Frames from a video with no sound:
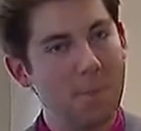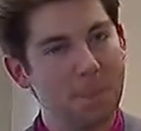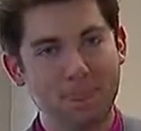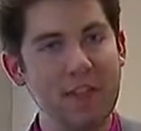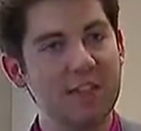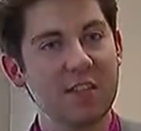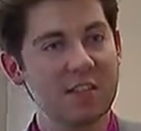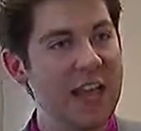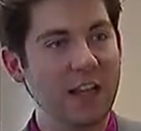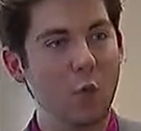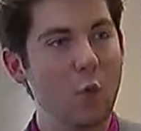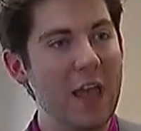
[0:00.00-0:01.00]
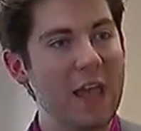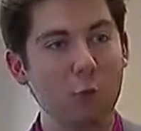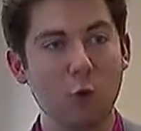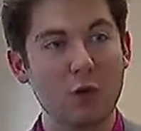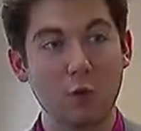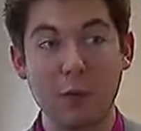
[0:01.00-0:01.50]
That's the second way
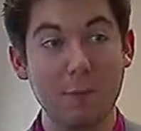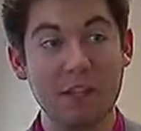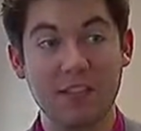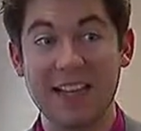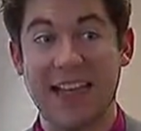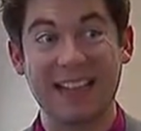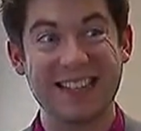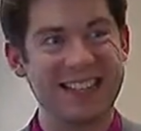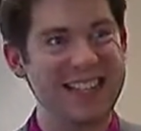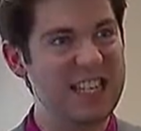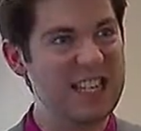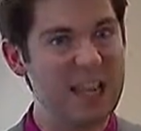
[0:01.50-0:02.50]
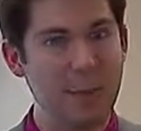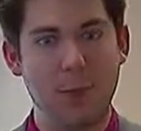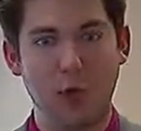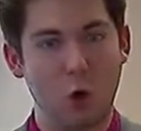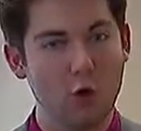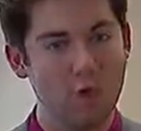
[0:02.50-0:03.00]
in which we must enact
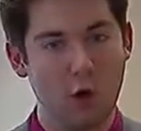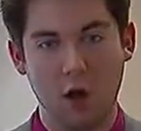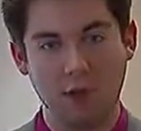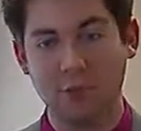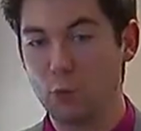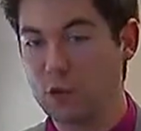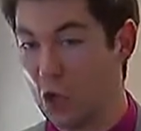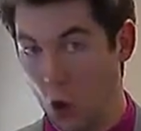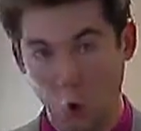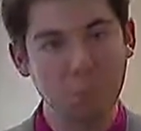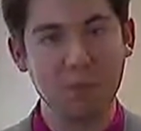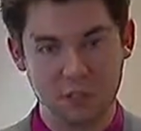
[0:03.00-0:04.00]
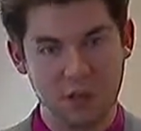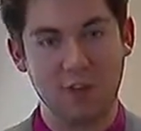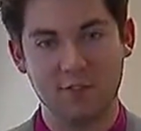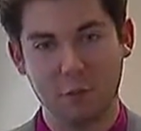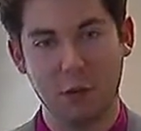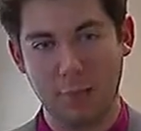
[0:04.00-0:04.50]
systemic overhaul if we're to hope to
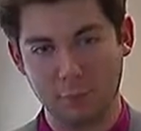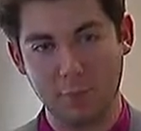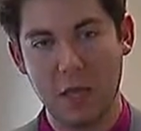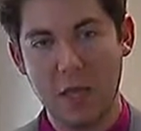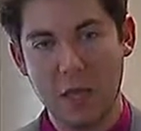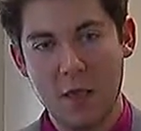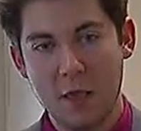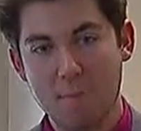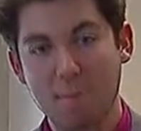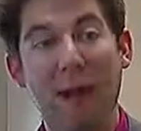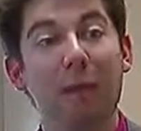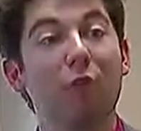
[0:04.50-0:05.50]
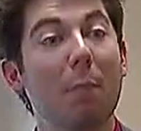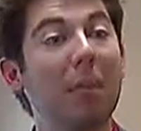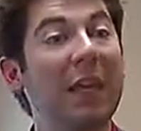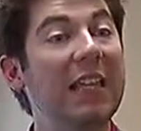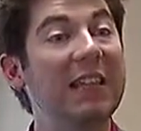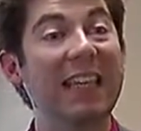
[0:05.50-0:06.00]
solve the problem, by
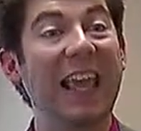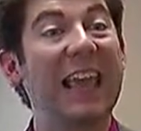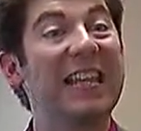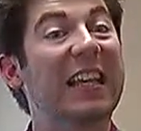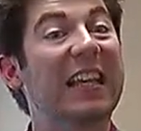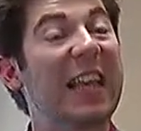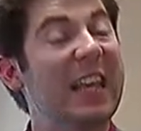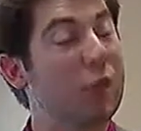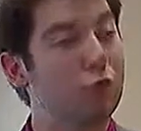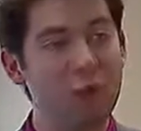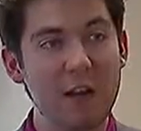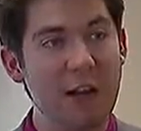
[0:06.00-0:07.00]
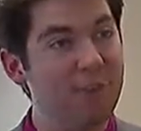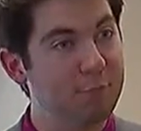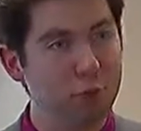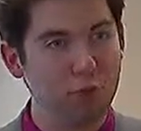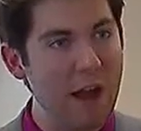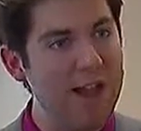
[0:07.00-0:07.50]
repealing and getting rid of
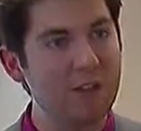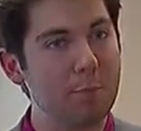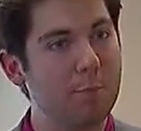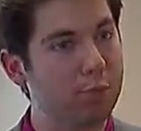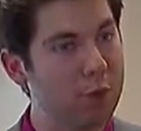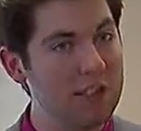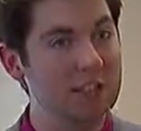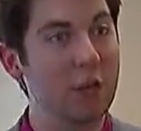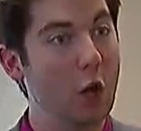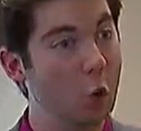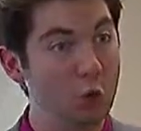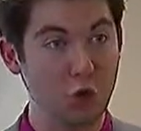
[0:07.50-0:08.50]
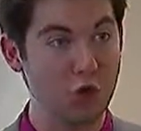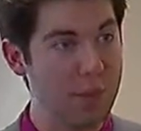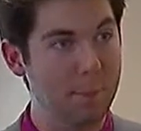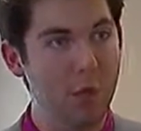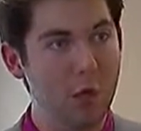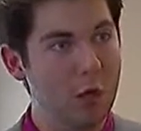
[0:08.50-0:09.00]
private prison ownership.